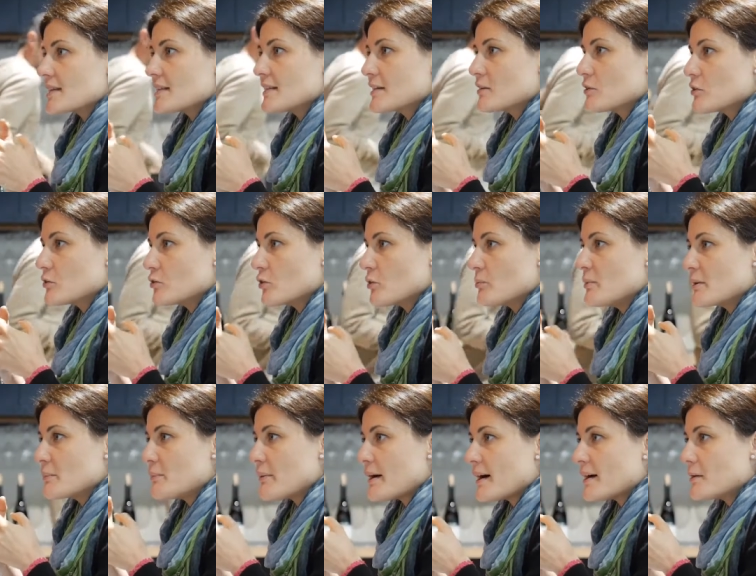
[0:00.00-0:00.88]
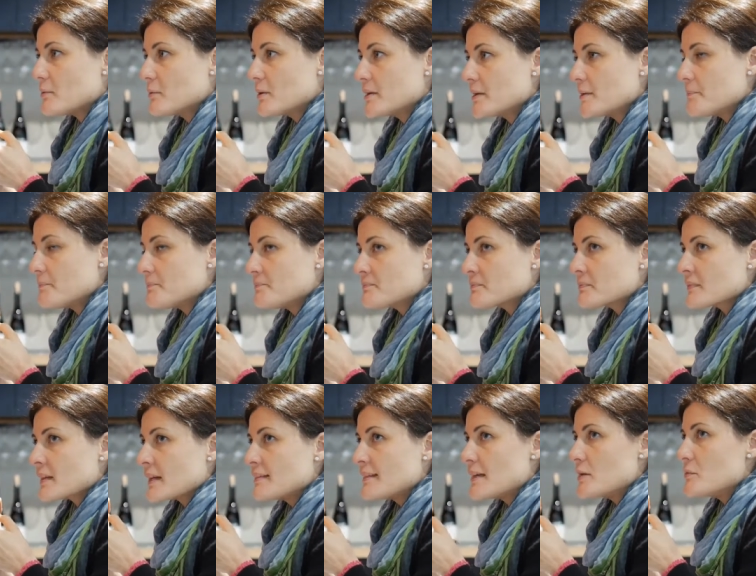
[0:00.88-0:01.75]
had economic power,
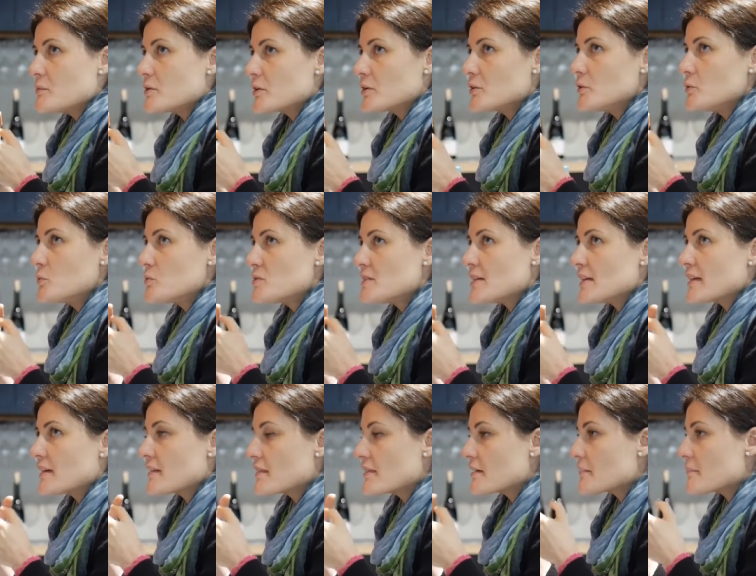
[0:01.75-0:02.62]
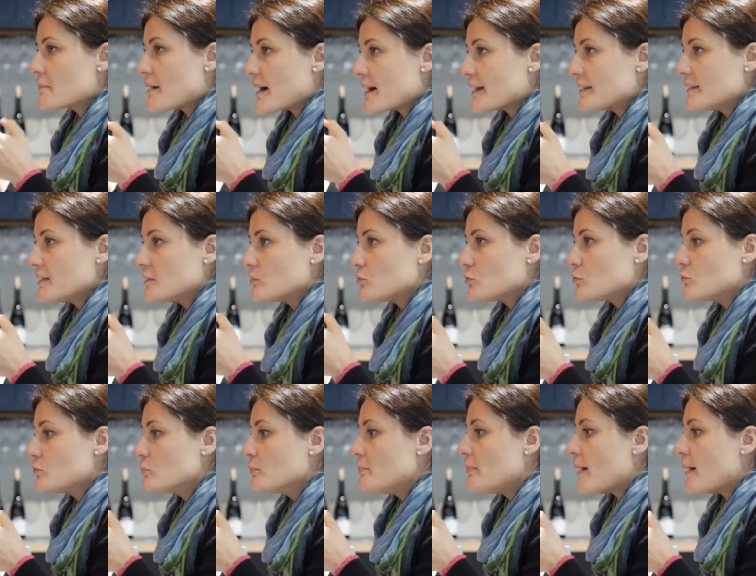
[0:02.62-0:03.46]
they were using their money to